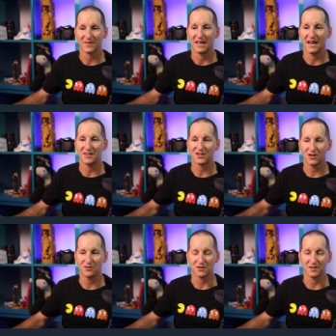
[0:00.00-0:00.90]
and it
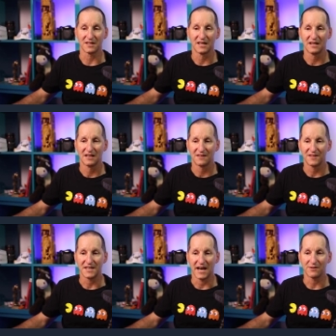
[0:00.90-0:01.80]
shows you that the
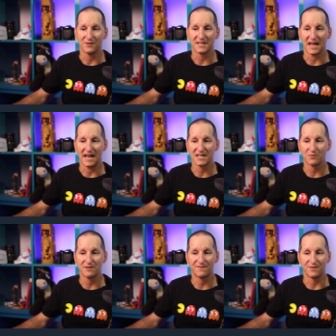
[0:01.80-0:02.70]
data is as
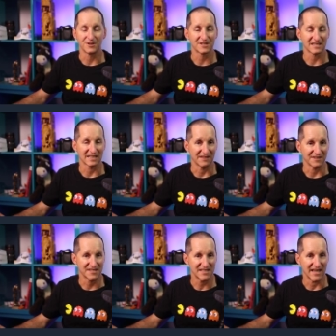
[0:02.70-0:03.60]
we first gathered
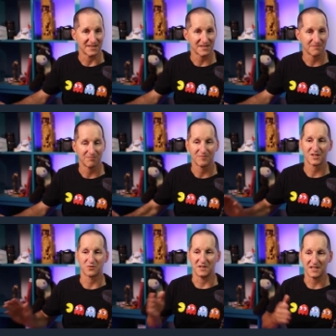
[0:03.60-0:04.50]
stats,
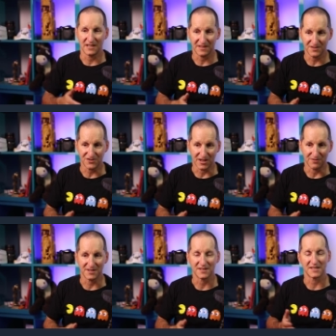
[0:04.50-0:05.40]
29th of
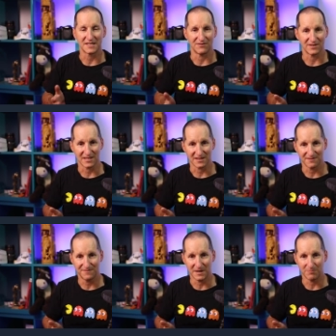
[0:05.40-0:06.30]
January to the 17th of
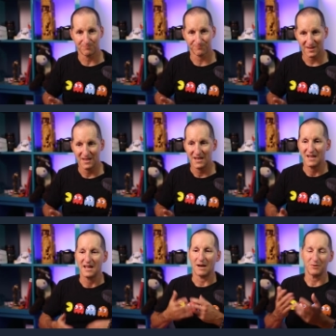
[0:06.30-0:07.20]
Feb.
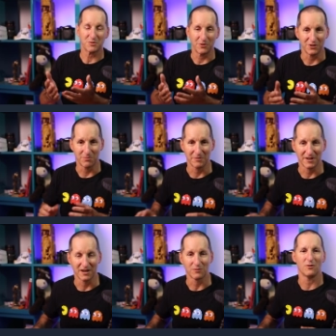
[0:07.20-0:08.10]
At which point you're probably
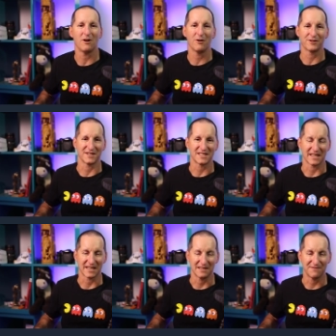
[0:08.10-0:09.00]
going, well, hold on a
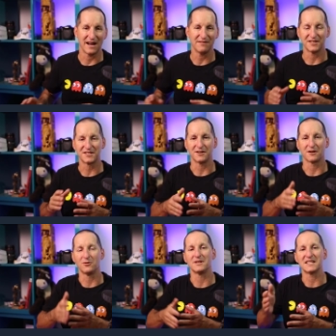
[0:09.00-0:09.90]
second. If I've inserted
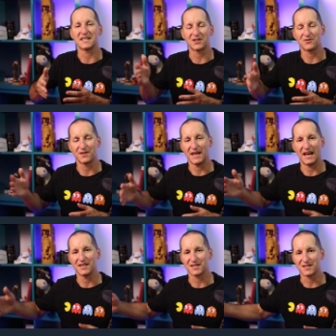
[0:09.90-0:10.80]
all these extra
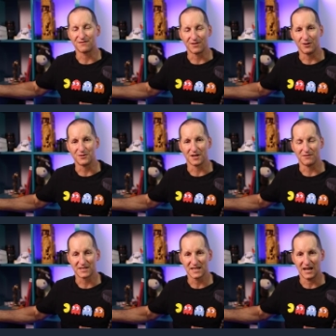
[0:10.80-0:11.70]
thousands of rows over
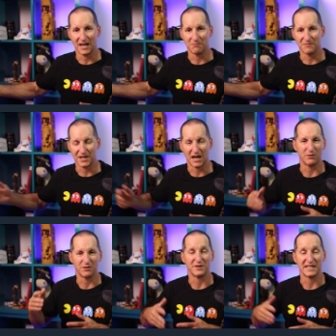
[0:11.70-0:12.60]
time, then I
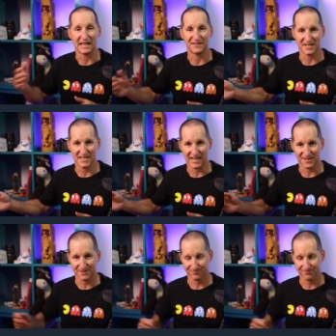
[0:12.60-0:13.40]
would regather stats.